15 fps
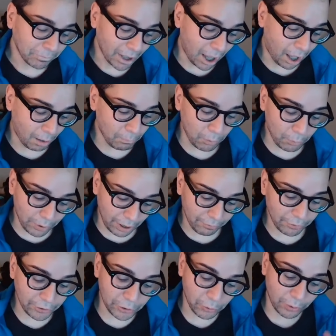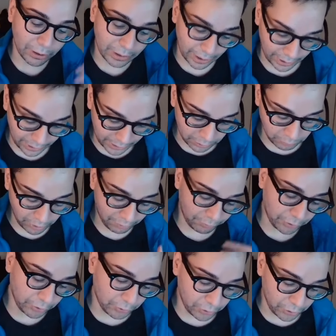But whatever yours is, whatever
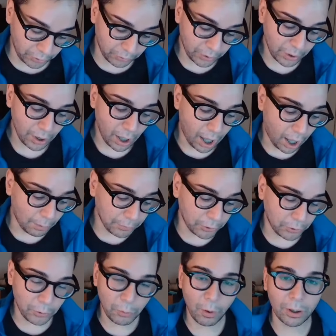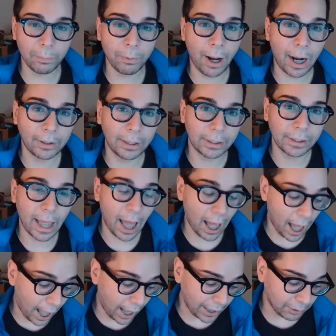you do want to practice
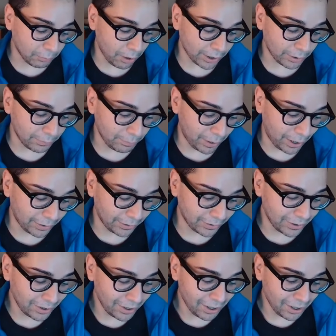that. I recommend